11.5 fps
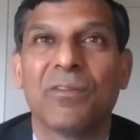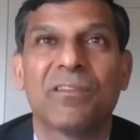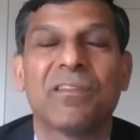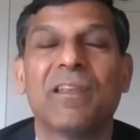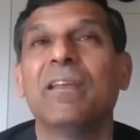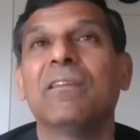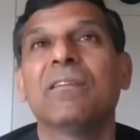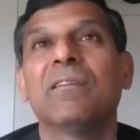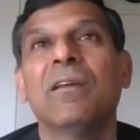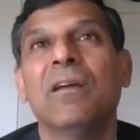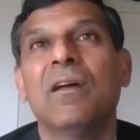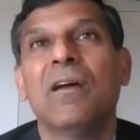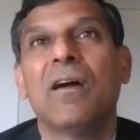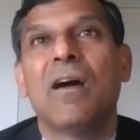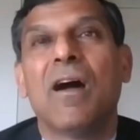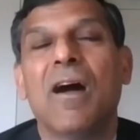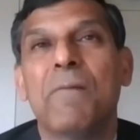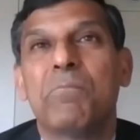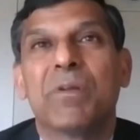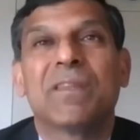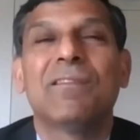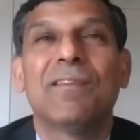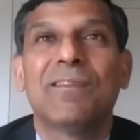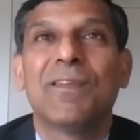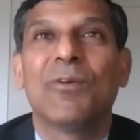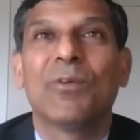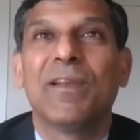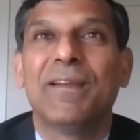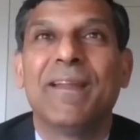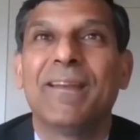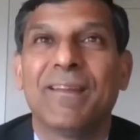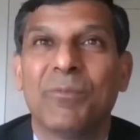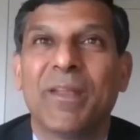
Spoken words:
says, but this is the only data